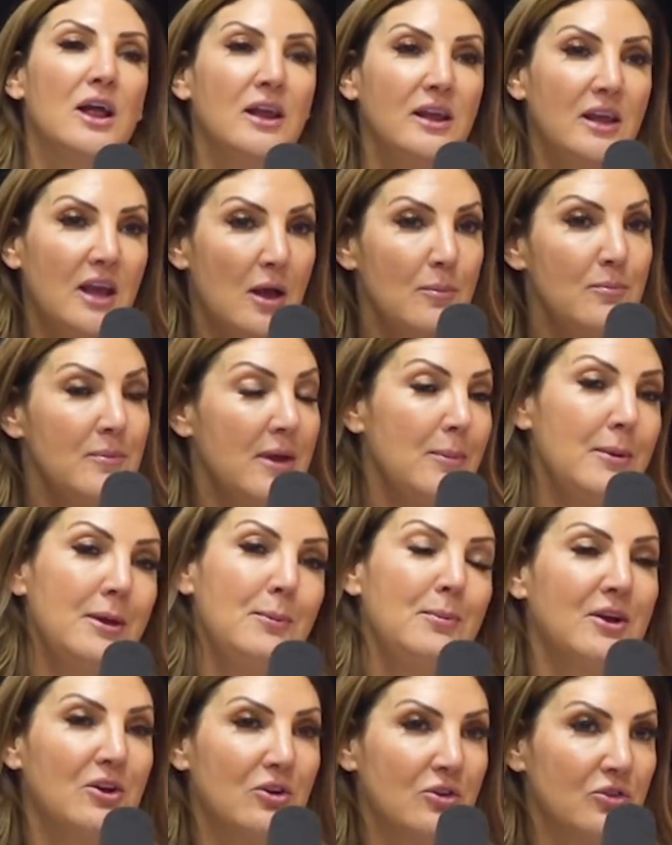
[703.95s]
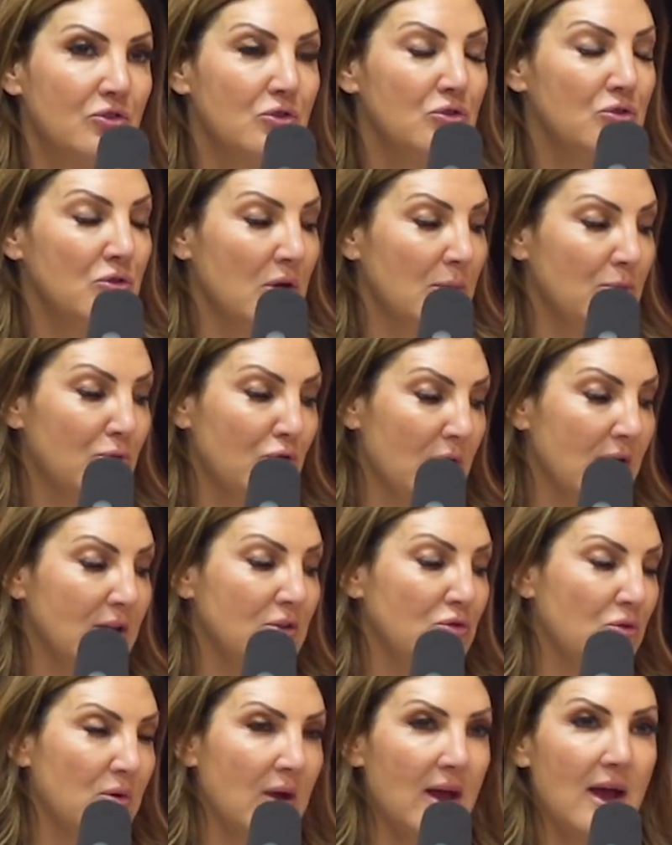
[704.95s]
Yeah, maybe because, you know, I'm
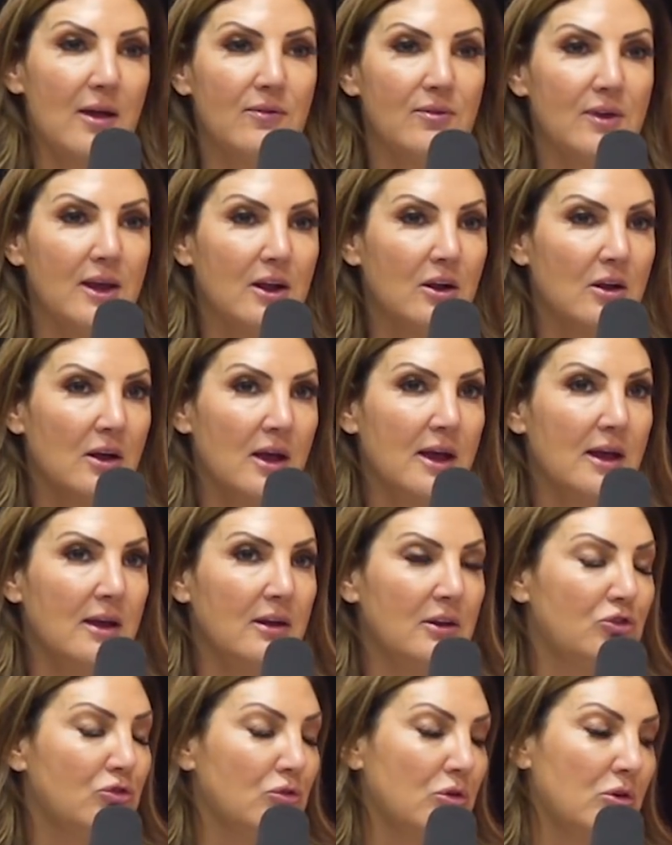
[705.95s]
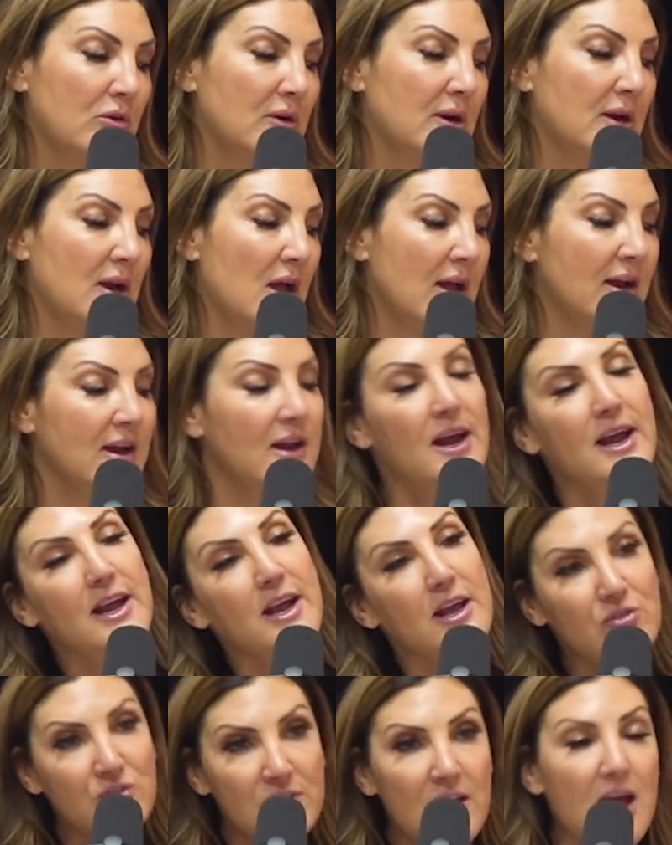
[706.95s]
trying to have a jewelry line. And I
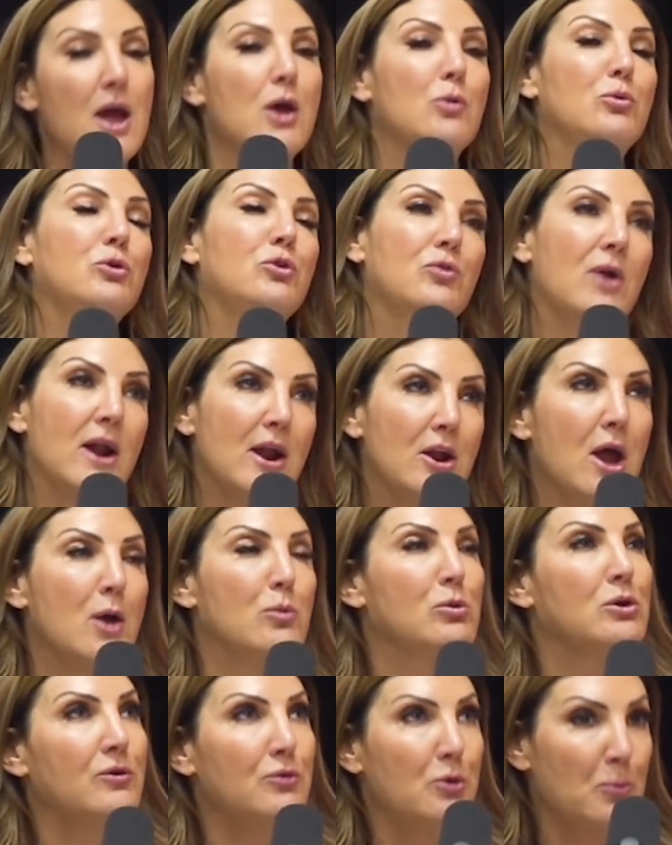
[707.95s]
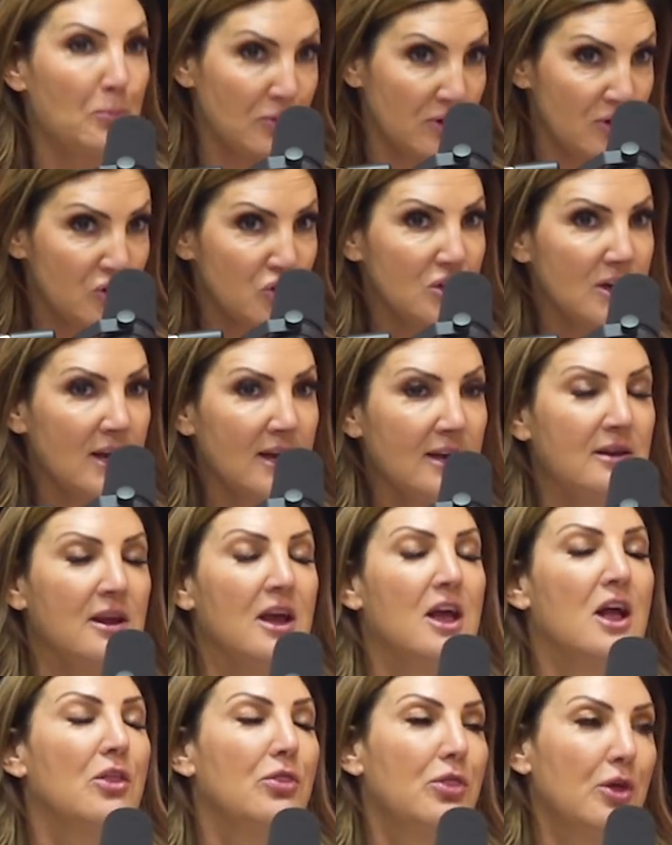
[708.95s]
guess, yeah, I would have appreciated
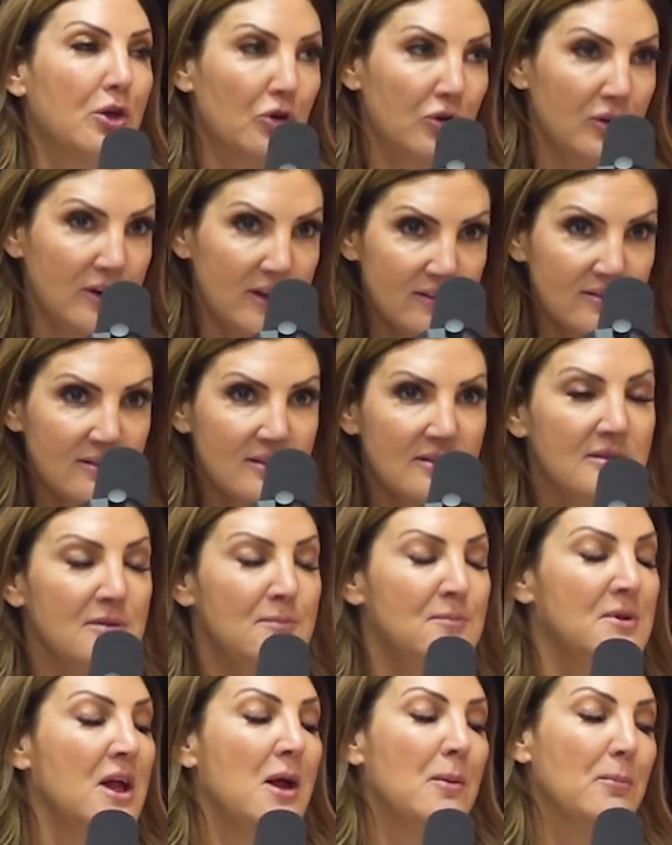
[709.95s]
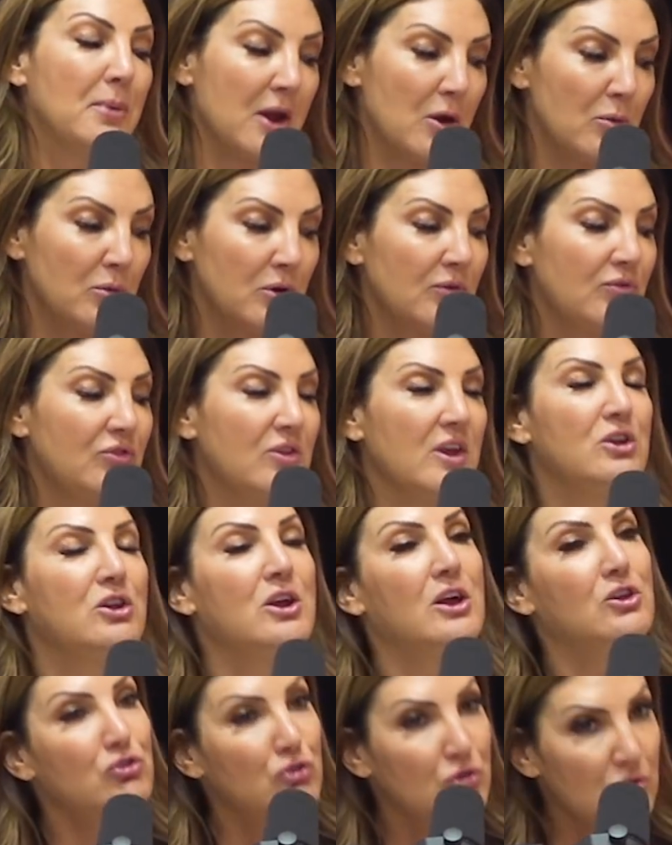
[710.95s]
the criticism, but I would have said,
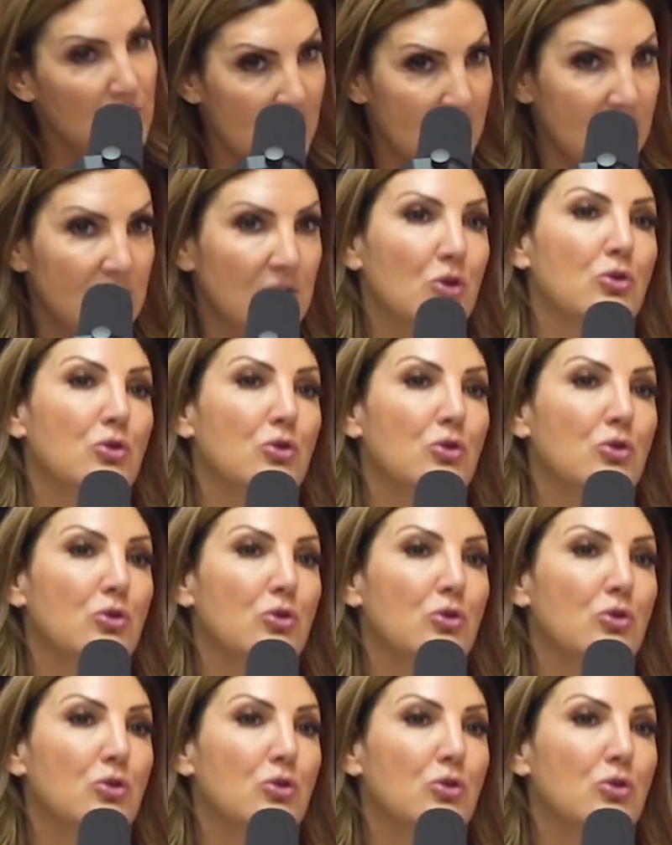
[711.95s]
yes, you're right.